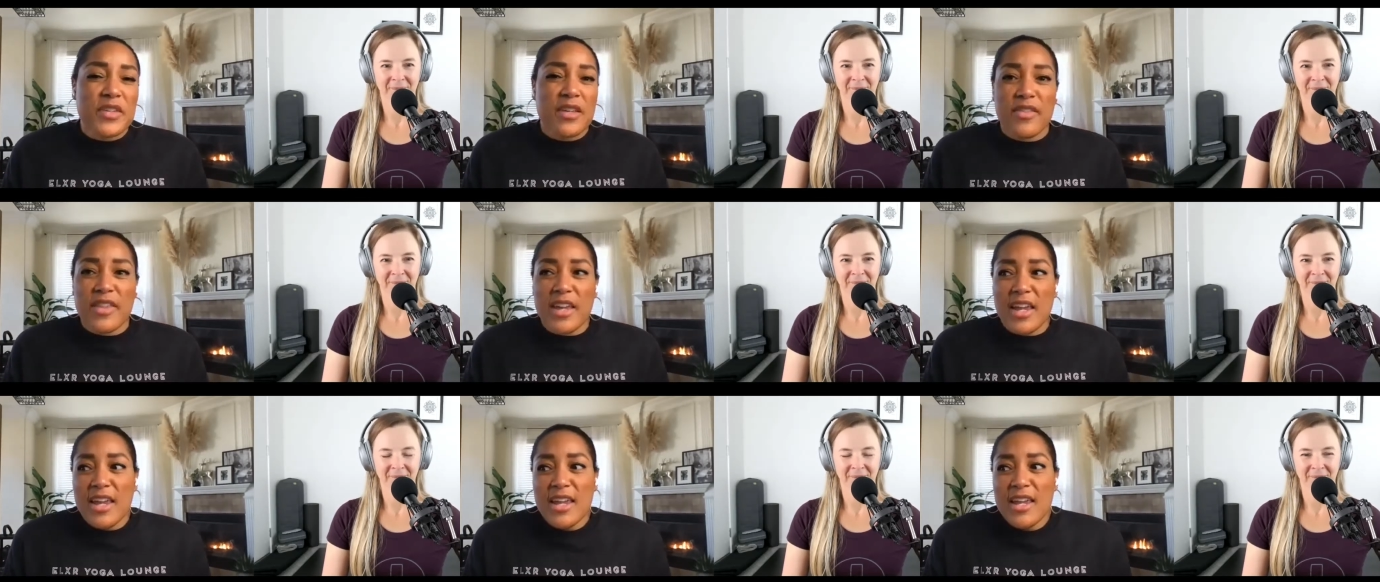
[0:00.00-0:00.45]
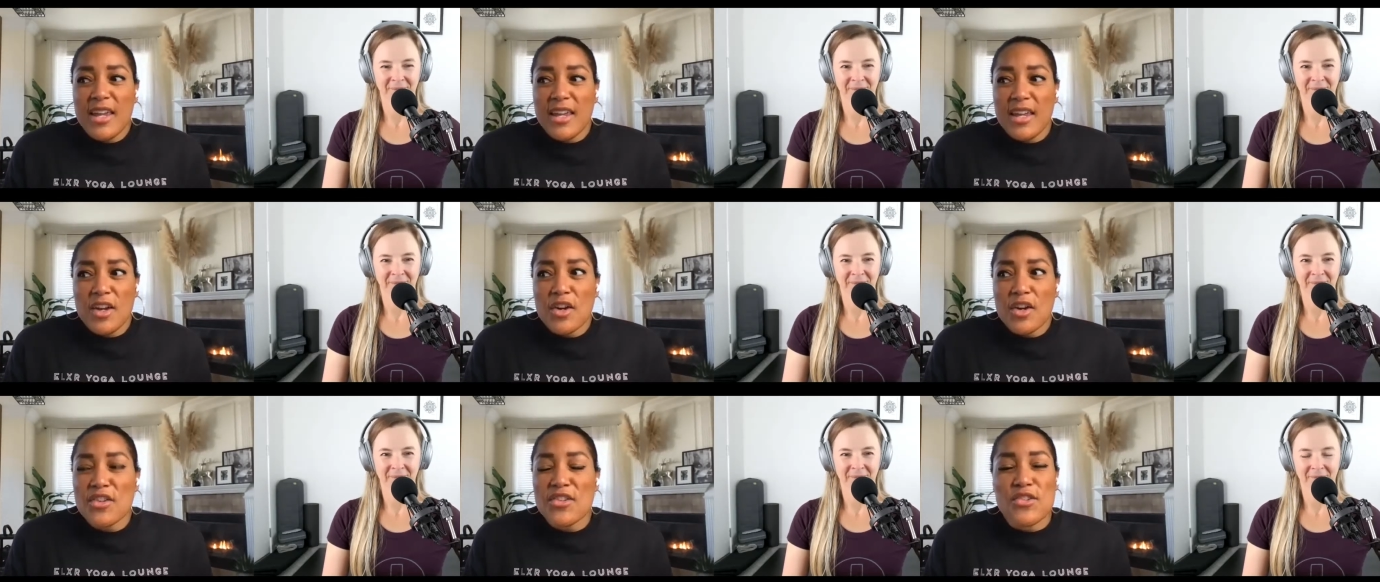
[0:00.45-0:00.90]
Speaker 1: they
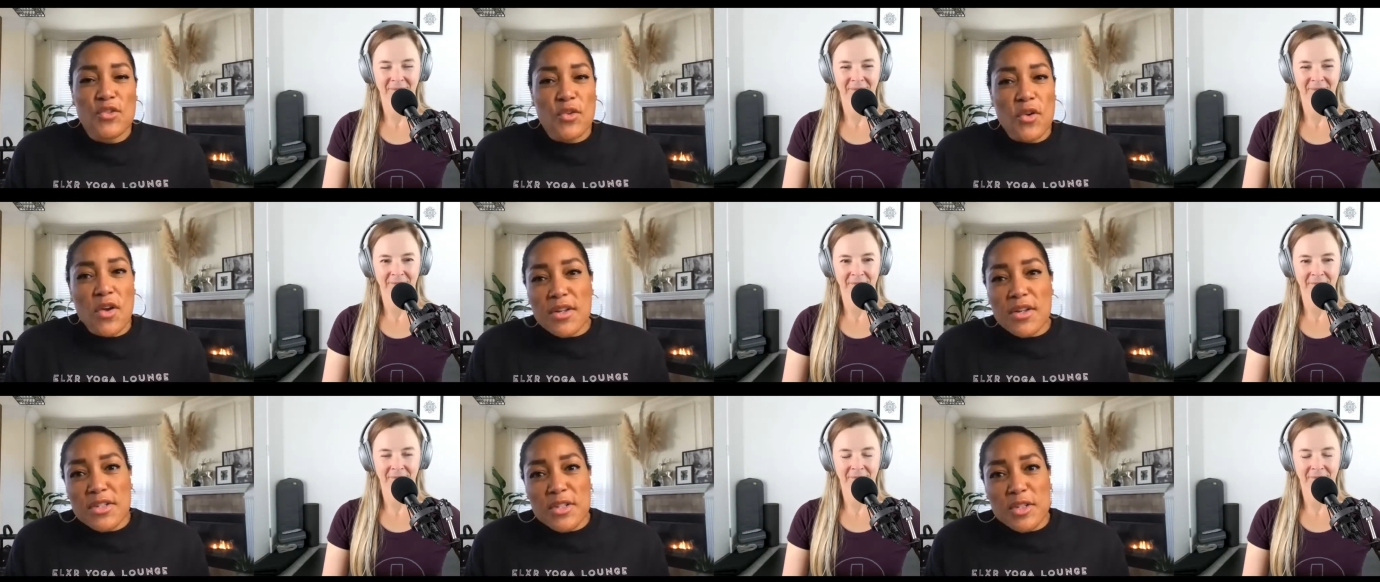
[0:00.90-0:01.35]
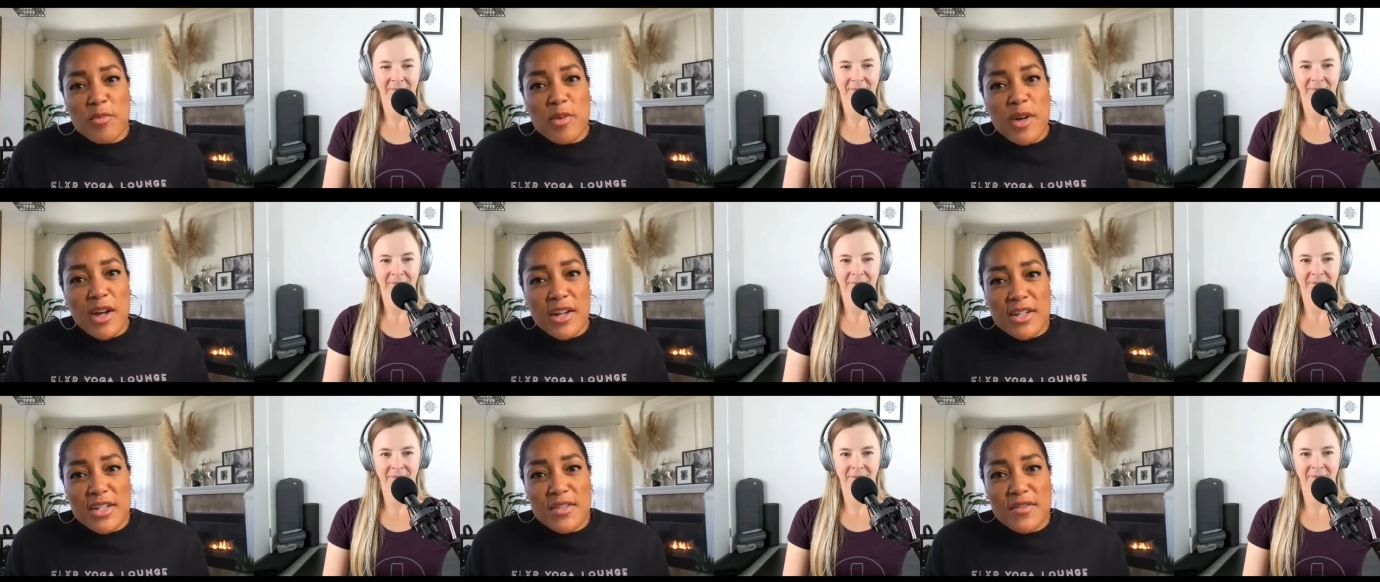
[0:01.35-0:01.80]
are drawn to the
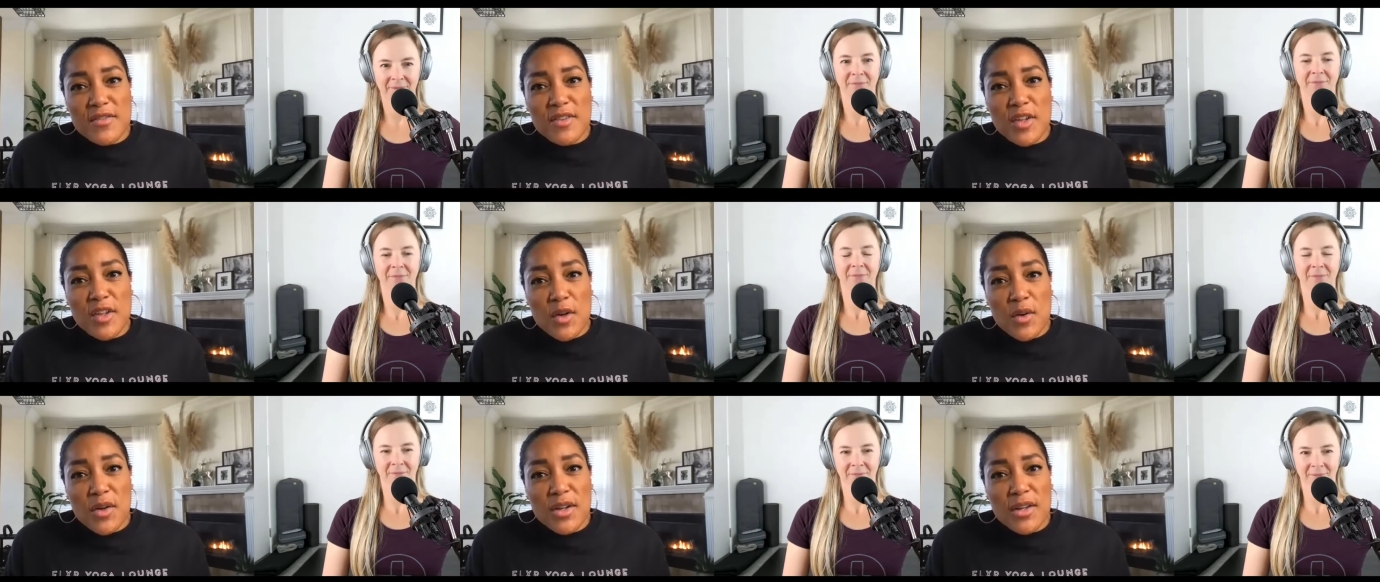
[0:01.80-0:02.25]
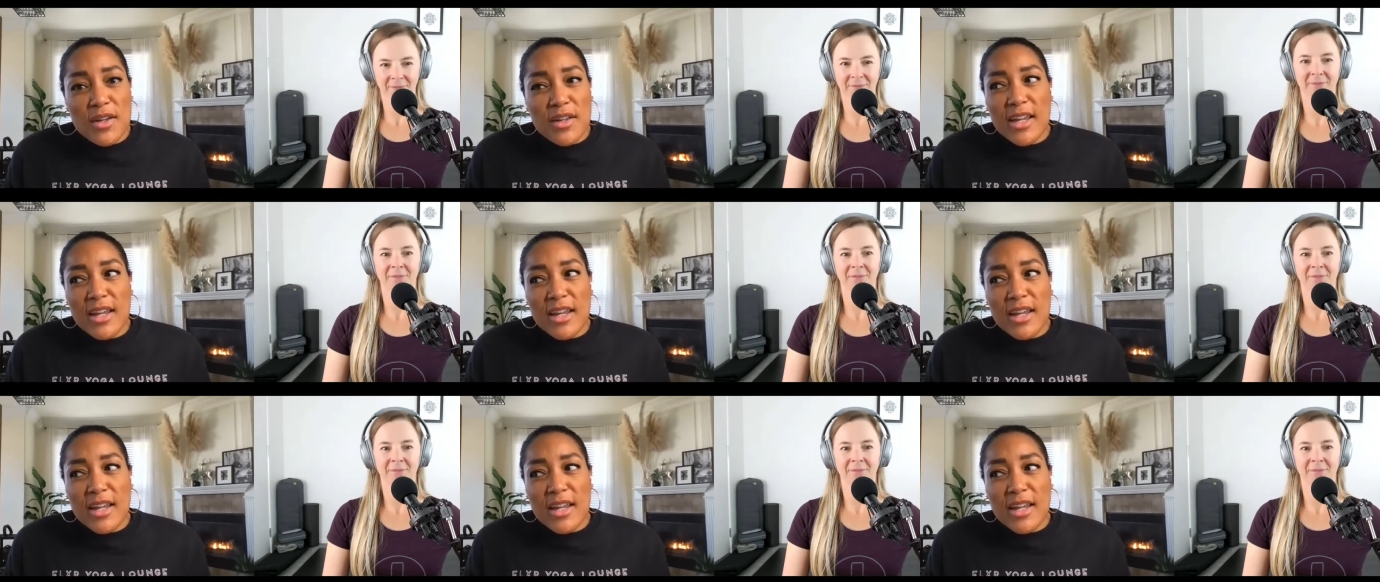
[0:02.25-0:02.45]
practice of yoga,